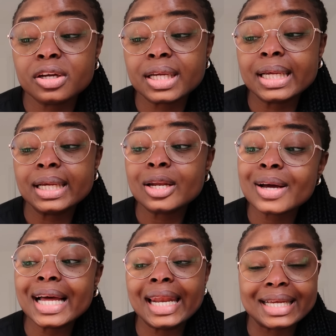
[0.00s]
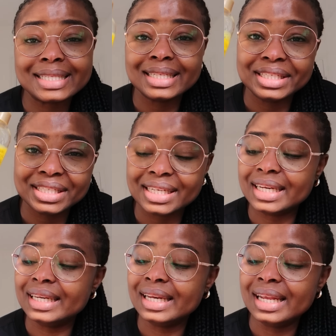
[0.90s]
Longer Lasting
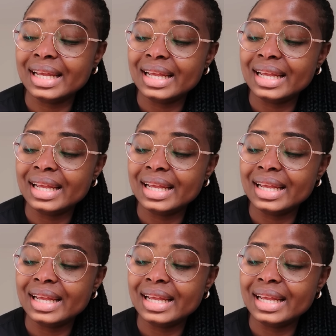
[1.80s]
Sheen